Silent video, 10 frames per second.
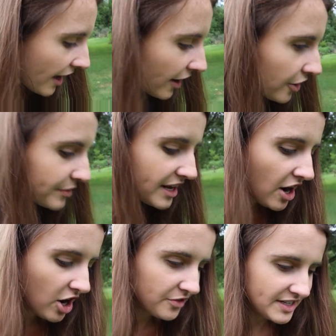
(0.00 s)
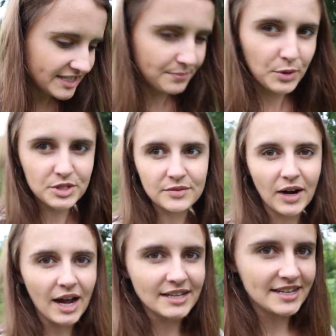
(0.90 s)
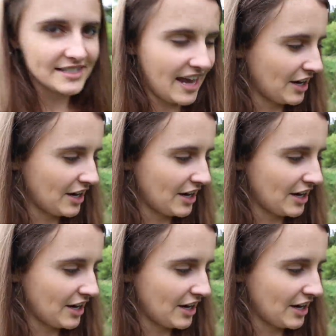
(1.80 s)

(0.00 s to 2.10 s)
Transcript: I already harvested most of our onions